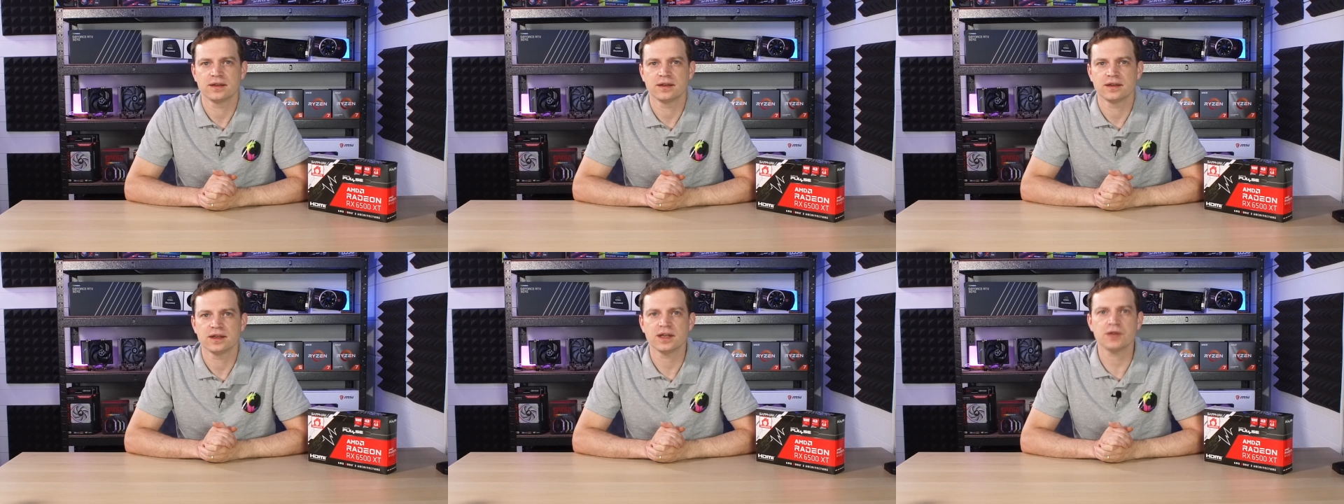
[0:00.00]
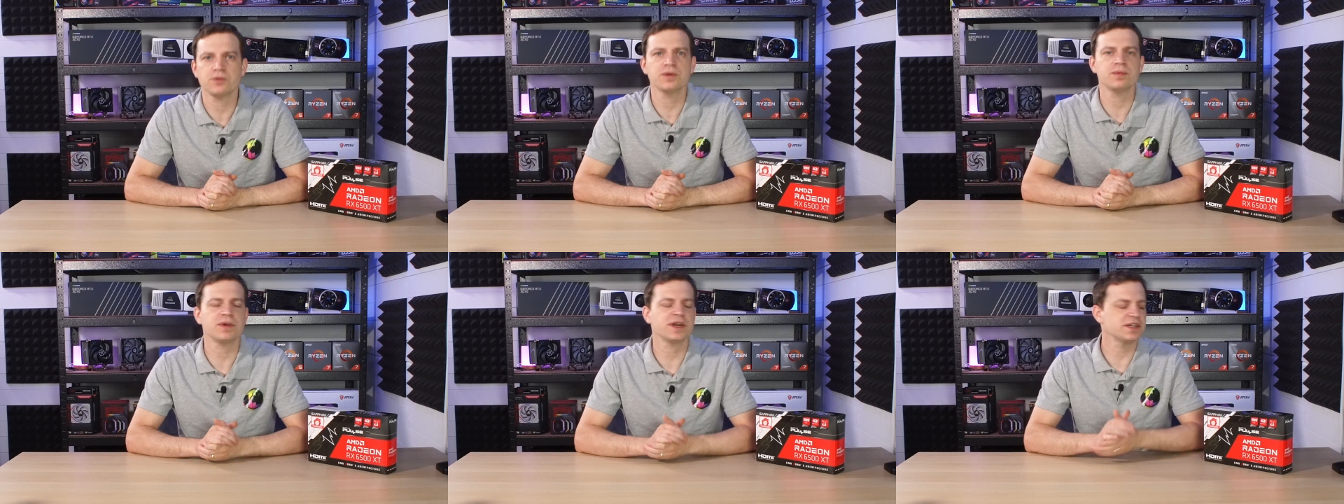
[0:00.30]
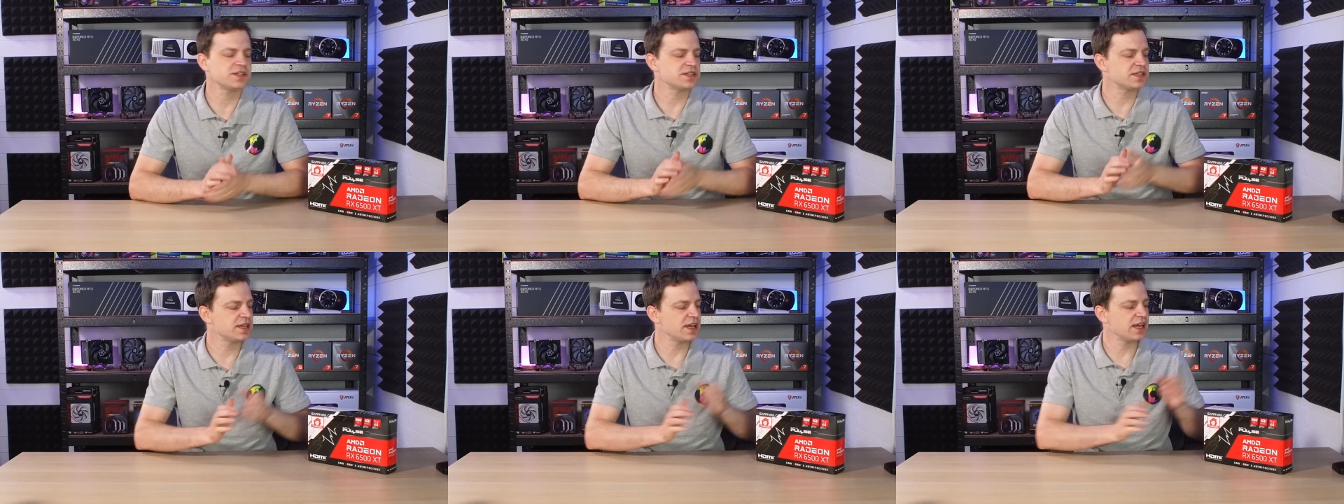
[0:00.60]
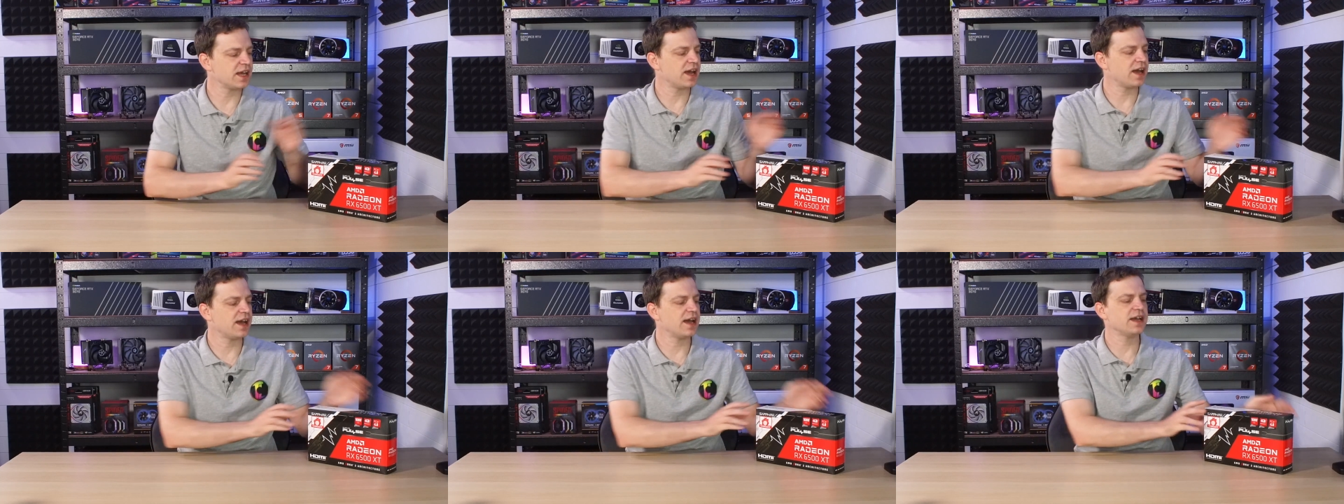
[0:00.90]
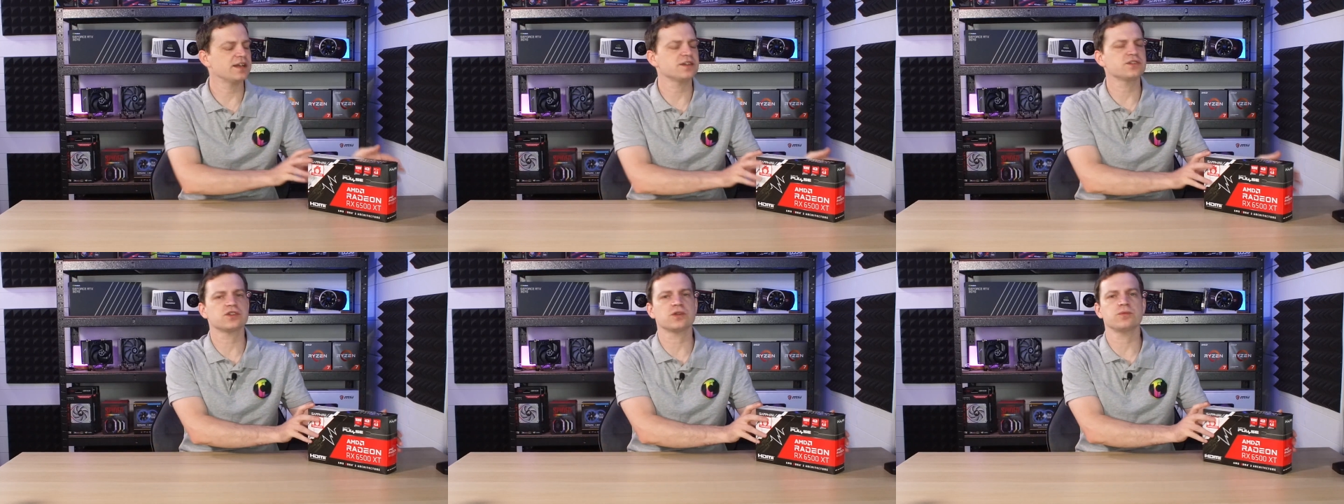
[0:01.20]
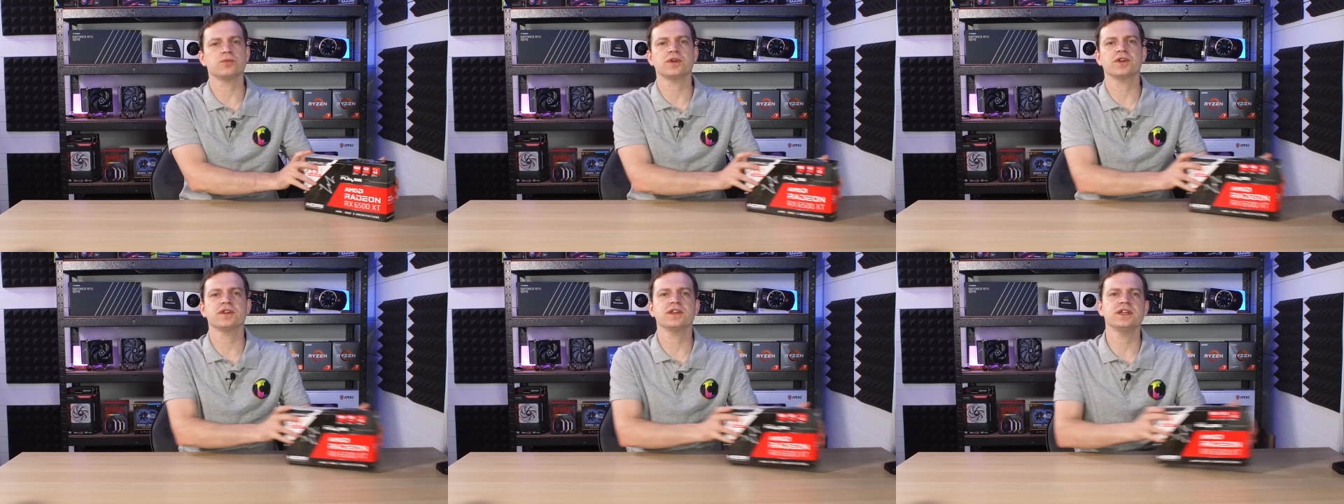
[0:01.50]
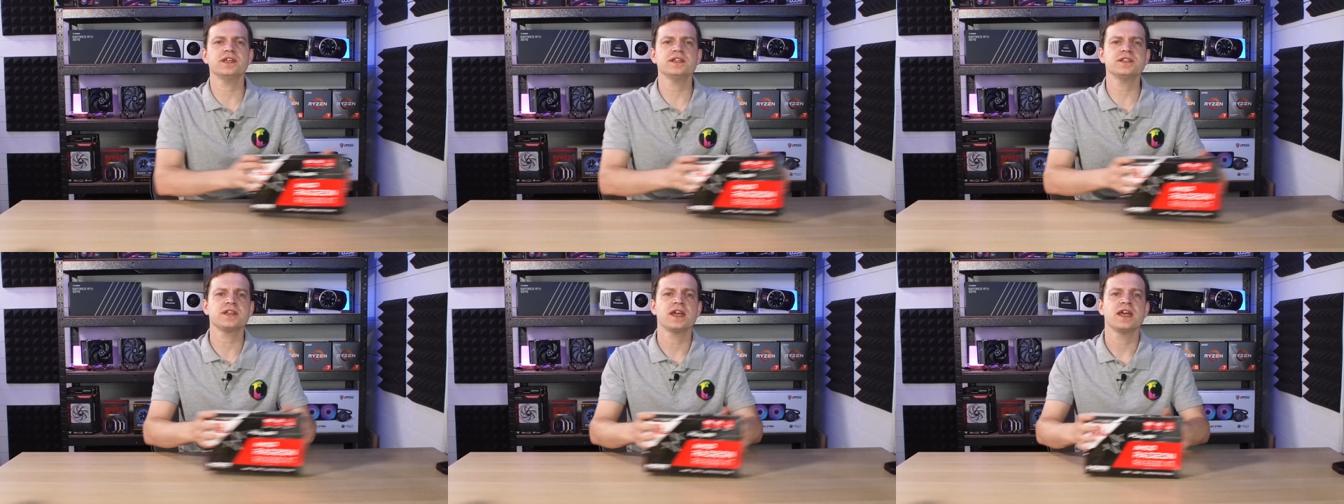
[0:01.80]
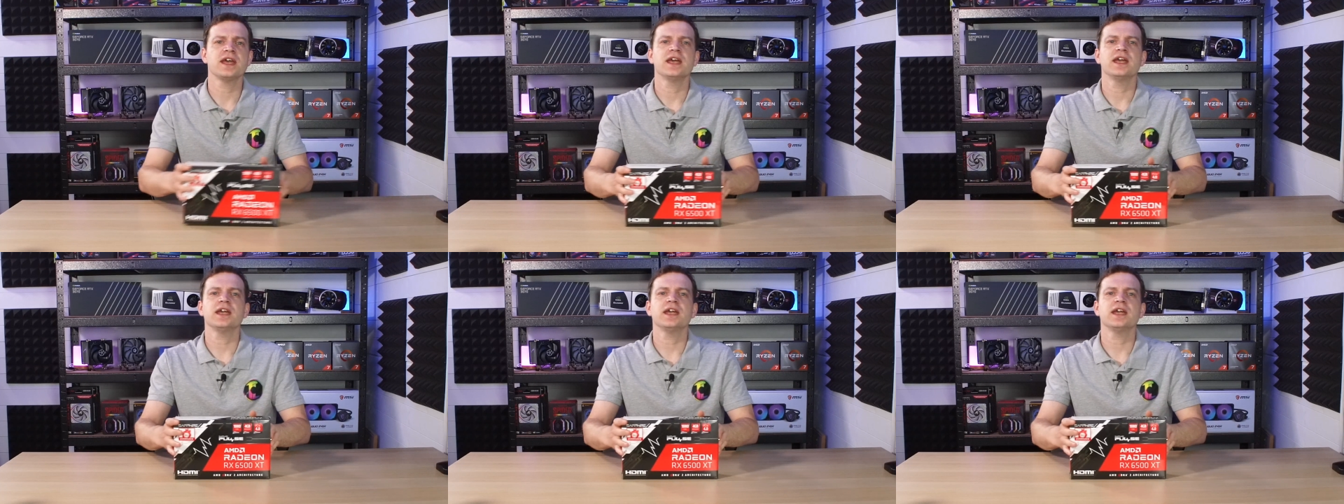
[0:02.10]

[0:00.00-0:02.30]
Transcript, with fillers: Now we managed to get our hands on one of these.